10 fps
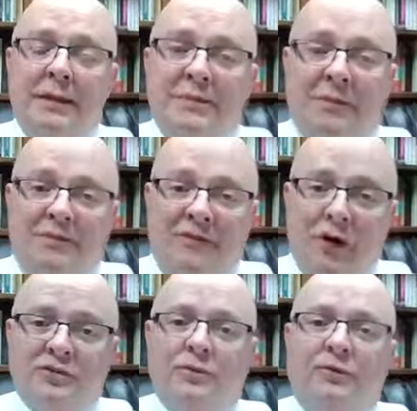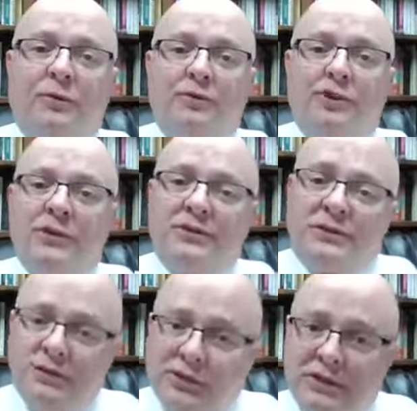and falls before
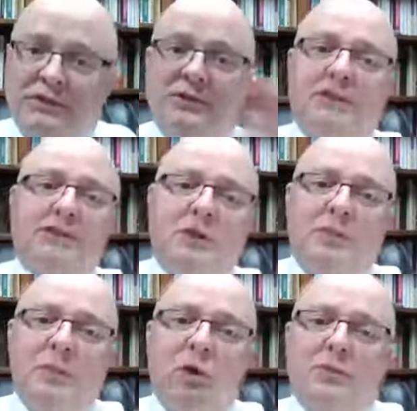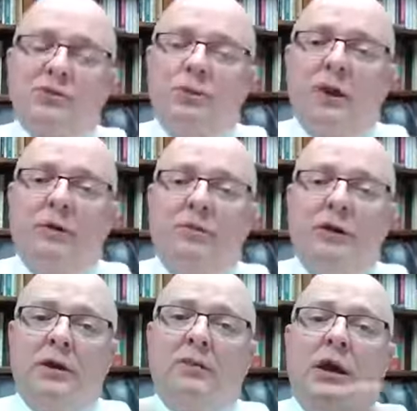Jesus and Jesus gets up and walks away
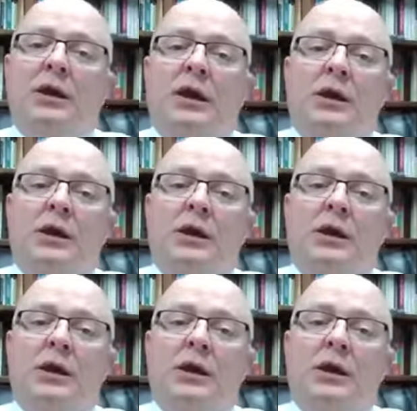with him.